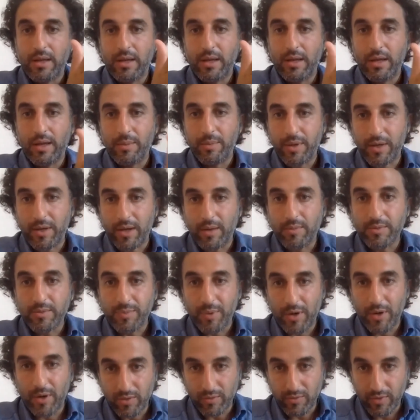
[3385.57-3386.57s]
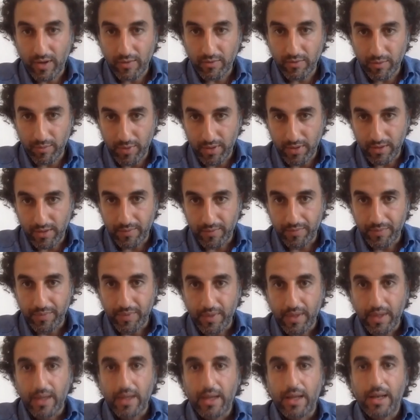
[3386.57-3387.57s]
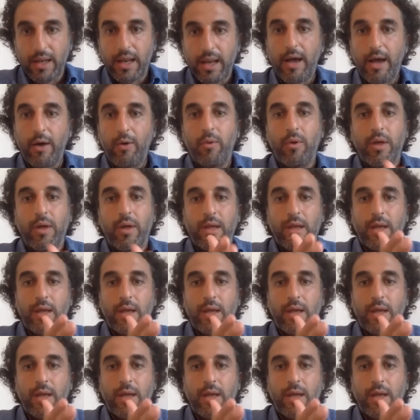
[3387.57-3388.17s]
becomes part of government. Now,